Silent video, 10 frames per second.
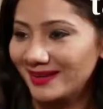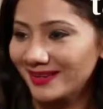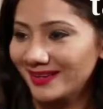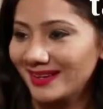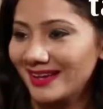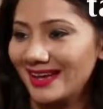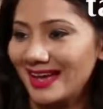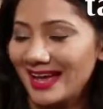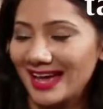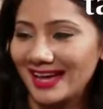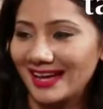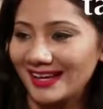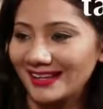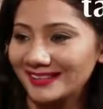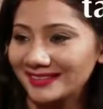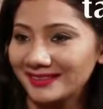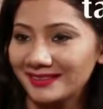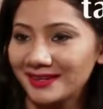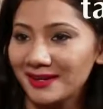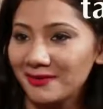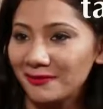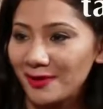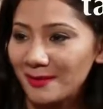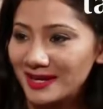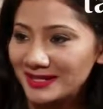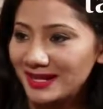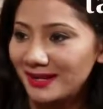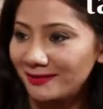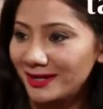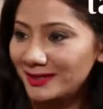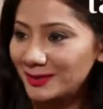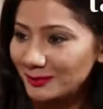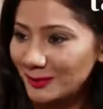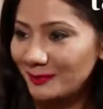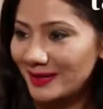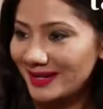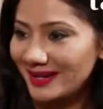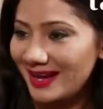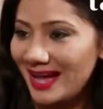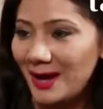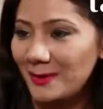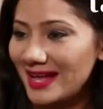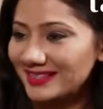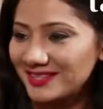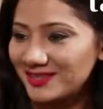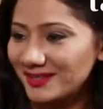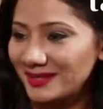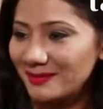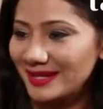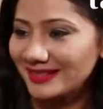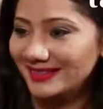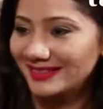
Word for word: Thank you so much, Pankhurie. And from Etawah to Mumbai, how has the journey been?